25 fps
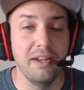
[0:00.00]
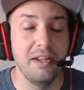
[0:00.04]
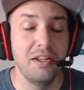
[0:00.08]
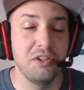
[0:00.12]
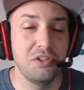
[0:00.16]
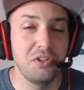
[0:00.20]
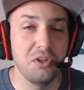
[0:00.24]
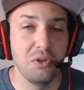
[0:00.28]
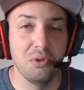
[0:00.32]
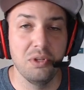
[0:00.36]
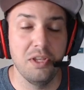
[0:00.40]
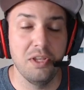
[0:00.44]

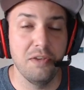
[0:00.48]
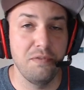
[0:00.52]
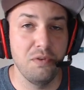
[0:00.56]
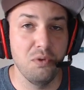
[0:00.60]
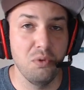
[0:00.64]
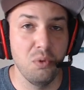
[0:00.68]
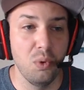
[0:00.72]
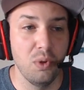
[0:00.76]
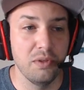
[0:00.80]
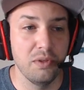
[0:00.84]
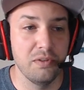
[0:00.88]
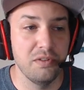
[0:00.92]
It's only if
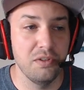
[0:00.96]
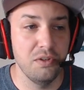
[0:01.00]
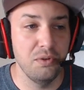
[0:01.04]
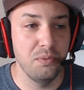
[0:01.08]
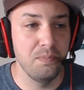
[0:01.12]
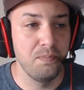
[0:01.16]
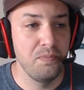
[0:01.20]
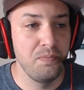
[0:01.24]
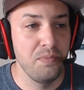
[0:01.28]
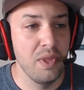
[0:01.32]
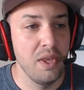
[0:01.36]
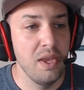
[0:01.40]
you want to.
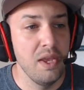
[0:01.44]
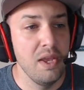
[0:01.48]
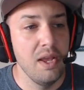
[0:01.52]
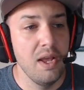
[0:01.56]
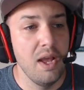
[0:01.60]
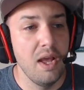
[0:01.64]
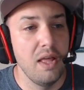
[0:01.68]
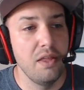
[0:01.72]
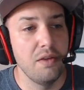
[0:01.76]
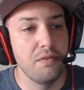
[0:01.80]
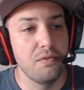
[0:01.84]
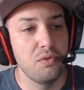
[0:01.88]

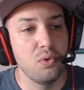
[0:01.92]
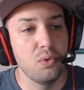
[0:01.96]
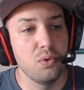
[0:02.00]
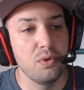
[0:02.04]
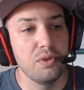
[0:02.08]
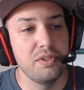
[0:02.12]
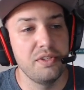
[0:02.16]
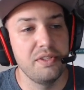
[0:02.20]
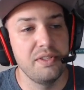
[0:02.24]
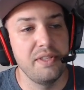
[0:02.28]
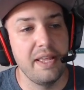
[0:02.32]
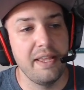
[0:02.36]
And then, of
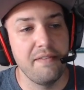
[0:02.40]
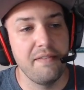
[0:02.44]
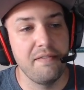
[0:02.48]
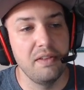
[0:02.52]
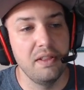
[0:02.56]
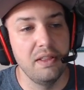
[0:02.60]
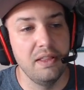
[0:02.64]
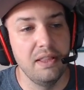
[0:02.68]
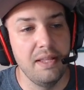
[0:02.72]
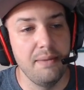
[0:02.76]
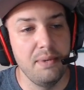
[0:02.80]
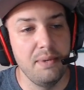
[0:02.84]
course, they've
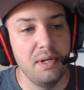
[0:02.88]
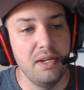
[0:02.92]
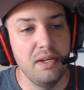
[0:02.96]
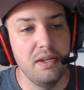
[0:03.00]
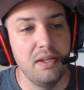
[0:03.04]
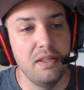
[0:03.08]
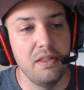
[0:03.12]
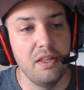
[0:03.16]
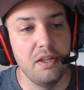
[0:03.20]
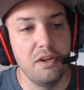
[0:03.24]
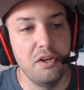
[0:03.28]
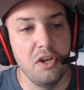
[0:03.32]

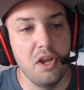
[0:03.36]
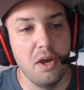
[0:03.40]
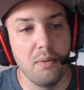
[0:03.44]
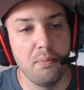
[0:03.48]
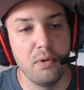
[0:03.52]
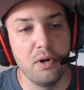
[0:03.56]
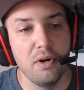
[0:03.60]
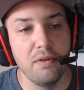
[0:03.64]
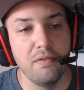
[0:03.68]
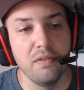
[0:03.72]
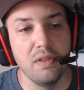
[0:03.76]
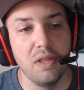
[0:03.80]
limited the
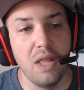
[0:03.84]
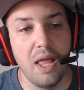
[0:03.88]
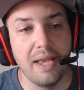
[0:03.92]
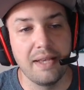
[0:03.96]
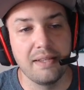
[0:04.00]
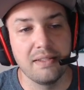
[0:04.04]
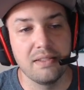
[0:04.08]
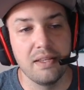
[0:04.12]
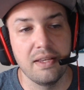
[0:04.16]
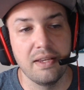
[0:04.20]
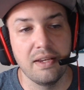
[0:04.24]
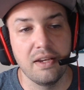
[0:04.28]
number of
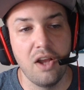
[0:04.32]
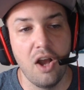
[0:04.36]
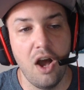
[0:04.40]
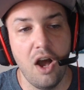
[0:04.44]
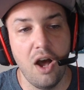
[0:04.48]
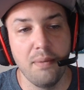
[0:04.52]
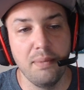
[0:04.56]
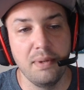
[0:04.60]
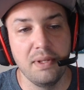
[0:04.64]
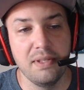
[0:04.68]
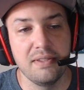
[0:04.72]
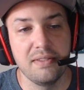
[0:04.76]
likes and
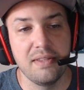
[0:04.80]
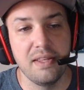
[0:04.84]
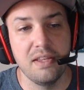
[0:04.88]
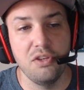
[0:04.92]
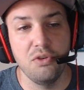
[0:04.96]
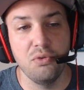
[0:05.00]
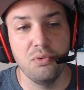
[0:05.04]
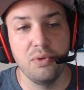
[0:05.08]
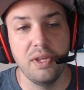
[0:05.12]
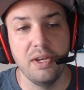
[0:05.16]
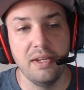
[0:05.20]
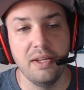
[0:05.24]
comments that
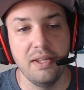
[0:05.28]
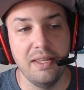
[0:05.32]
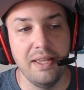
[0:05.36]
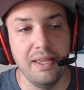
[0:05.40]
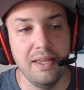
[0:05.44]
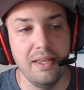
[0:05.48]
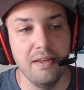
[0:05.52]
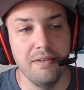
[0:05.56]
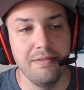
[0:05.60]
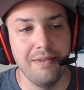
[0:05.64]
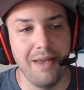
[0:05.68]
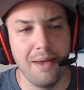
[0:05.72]
you can
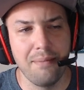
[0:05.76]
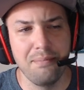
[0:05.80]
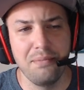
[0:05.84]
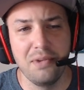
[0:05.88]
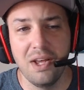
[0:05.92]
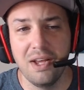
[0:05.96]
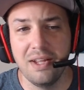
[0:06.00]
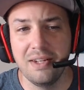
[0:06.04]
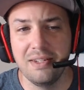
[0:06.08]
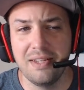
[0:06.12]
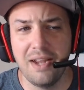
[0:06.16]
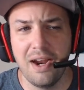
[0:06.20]
give. I'm
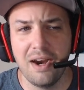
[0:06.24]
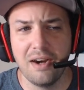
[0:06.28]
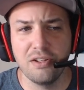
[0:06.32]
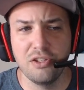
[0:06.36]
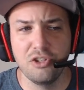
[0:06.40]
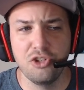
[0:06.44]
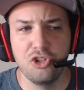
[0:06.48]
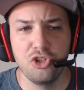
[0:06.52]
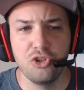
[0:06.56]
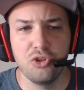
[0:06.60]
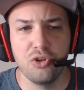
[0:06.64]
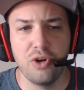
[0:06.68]
not
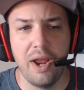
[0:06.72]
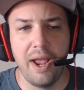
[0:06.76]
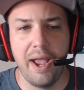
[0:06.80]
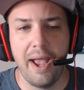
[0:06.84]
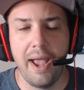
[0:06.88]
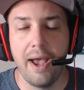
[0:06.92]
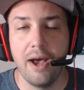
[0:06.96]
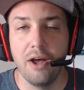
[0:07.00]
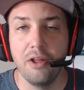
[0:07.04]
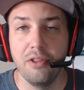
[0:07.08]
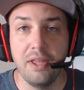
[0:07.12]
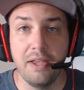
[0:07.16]
entirely sure
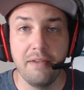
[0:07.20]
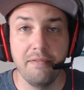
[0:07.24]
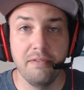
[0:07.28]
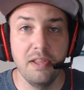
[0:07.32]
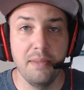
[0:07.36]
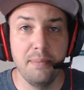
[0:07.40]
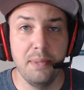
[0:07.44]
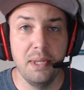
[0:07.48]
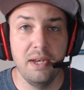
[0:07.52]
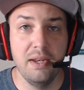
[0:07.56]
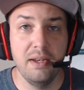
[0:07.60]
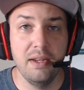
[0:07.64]
how they've
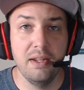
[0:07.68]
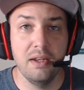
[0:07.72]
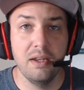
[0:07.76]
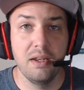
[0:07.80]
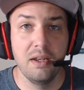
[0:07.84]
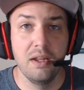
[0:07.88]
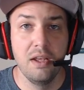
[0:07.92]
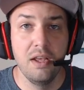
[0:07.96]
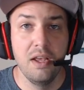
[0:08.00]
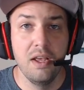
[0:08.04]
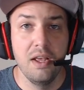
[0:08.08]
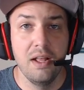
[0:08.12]
limited it.
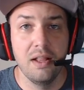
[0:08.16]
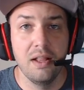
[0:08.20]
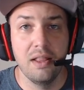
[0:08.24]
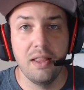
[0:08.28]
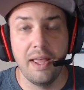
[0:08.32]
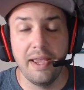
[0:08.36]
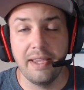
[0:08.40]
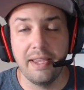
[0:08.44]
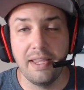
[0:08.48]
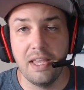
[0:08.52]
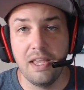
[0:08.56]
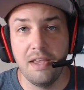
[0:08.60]

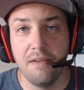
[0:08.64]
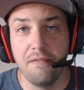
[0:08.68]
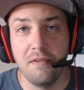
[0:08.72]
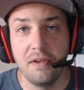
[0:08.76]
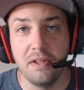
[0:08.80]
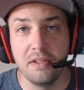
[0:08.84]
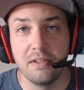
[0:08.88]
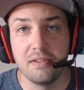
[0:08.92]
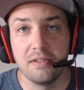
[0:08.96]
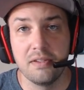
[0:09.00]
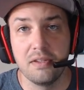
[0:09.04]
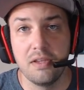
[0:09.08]
Like, if
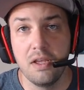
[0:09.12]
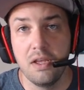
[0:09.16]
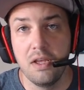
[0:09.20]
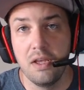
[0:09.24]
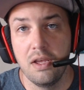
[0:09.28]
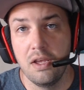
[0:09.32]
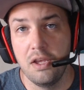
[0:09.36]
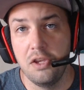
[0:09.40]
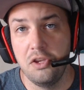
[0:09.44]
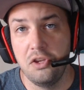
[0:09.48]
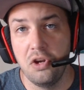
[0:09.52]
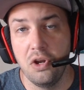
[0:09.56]
it's,
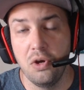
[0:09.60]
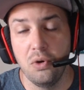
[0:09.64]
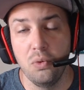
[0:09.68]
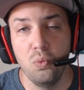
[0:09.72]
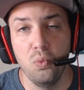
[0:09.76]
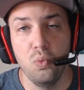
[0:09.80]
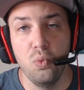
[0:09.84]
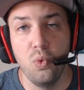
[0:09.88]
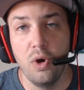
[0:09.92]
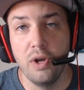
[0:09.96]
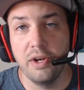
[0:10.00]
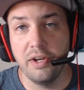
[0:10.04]
you know,
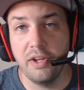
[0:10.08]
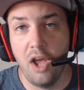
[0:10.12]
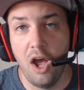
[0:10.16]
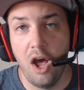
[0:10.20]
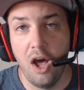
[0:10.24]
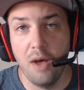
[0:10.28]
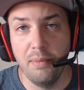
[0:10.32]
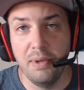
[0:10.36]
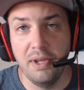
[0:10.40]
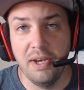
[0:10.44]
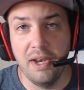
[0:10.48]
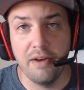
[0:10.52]
one
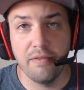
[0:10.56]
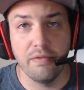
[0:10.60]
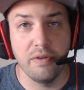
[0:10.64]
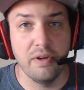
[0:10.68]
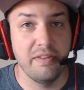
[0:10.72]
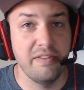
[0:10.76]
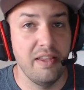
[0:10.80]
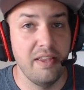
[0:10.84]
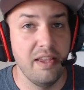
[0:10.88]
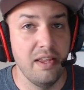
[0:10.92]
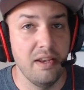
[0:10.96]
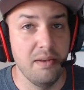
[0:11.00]
comment every
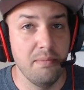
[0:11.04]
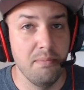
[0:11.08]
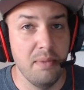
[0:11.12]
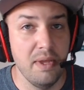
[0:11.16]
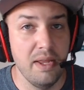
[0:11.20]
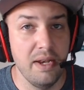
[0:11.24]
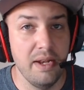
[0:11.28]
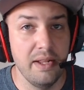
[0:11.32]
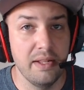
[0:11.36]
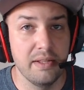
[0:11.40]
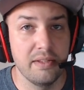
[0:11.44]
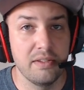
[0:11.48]
10
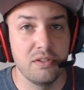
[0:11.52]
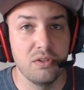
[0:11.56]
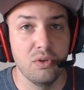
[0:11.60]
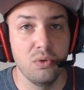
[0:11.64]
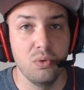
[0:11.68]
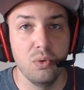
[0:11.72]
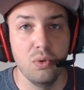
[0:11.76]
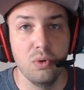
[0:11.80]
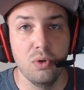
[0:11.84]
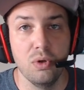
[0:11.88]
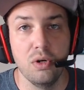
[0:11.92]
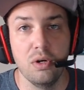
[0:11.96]
minutes
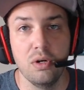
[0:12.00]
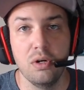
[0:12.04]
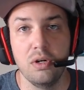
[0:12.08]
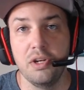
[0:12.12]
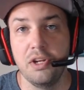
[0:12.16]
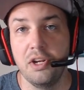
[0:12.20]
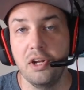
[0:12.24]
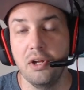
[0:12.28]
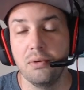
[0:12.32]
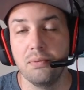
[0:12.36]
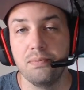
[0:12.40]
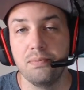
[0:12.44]
or,
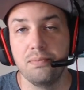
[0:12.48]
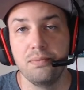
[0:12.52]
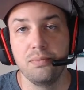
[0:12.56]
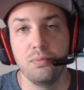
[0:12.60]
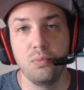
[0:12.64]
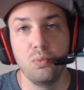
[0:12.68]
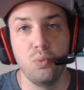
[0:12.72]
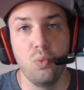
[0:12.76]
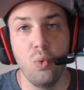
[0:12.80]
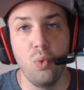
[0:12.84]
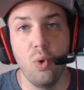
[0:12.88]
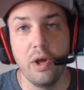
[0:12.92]
you know,
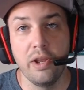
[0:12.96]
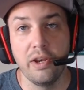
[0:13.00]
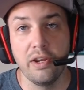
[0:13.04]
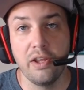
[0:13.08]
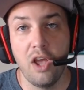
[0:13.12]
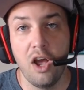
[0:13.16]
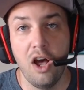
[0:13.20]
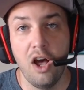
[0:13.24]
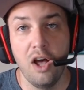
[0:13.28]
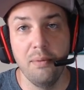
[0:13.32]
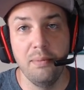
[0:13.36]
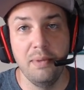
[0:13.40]
one
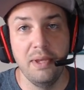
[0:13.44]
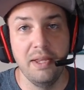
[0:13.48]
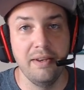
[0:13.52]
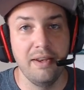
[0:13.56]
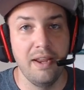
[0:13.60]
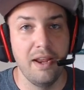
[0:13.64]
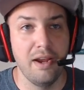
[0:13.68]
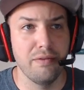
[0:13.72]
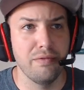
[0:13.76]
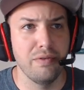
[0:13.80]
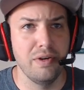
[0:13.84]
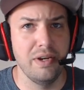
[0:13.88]
comment
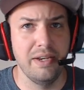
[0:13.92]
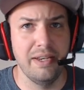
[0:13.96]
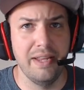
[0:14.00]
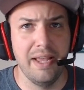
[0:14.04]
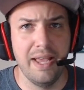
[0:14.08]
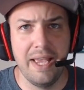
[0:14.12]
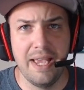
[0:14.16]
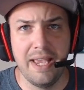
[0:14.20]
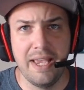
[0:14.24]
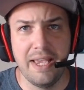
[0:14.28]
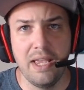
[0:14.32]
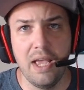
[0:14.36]
every
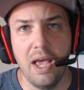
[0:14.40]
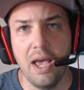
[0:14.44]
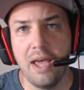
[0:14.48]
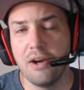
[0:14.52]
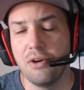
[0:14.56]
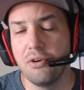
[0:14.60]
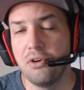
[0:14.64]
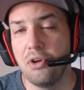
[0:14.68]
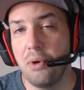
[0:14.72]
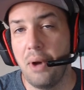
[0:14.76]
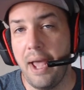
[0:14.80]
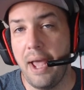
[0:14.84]
day. I
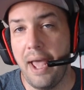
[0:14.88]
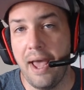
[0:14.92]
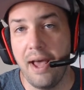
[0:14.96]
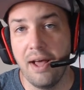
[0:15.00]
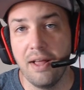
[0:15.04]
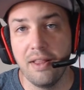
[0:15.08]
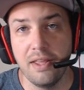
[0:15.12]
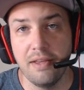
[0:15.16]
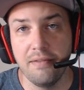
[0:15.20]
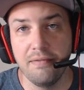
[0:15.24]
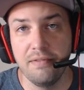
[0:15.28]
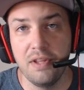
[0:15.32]
don't know
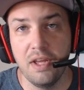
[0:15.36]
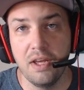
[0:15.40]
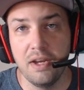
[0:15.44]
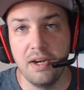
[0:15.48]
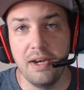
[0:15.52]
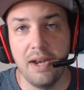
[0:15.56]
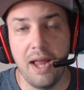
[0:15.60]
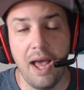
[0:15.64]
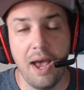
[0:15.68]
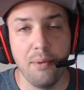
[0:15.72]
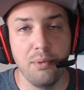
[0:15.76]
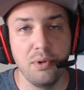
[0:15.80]
how they've done
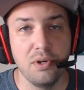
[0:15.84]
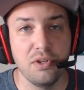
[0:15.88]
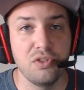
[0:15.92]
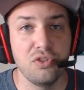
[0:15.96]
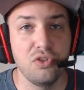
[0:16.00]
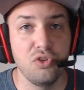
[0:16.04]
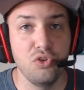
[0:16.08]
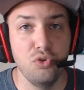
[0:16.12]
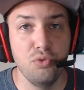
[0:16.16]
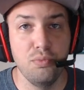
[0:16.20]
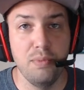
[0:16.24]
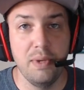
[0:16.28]
it. I would
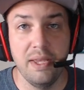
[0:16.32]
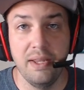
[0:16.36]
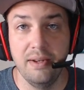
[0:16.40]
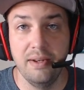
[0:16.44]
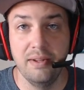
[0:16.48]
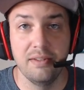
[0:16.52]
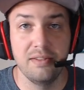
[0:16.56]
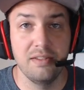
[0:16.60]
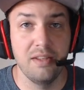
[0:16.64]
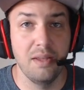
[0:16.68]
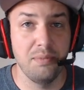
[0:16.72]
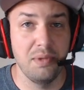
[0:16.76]
assume it
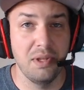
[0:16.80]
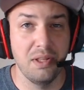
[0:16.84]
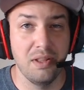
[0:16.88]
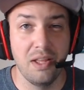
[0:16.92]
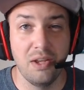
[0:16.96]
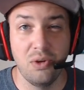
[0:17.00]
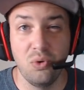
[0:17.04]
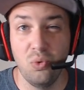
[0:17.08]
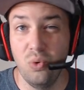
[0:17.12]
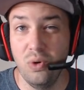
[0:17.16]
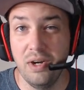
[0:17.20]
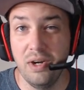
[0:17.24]
is something
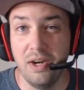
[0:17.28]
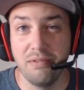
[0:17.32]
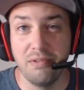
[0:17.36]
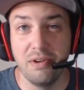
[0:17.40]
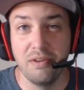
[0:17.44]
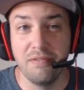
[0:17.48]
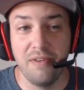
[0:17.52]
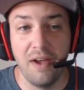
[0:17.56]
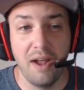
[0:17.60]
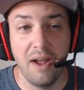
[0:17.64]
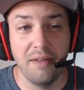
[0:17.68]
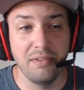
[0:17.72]
like one
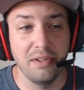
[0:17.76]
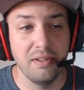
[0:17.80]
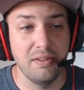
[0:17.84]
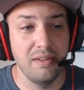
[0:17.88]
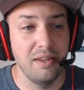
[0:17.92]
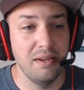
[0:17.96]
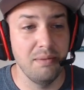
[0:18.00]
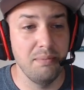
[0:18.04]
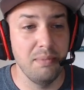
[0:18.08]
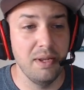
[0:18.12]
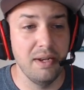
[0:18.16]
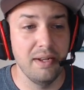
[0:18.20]
every 5 to
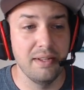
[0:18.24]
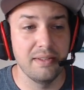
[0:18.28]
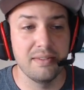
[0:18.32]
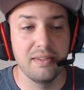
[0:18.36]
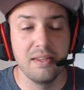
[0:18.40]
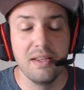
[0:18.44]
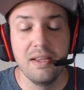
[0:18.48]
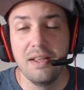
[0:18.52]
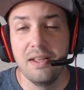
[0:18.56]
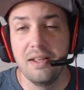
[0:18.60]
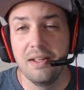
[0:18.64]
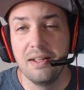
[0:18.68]
10 minutes.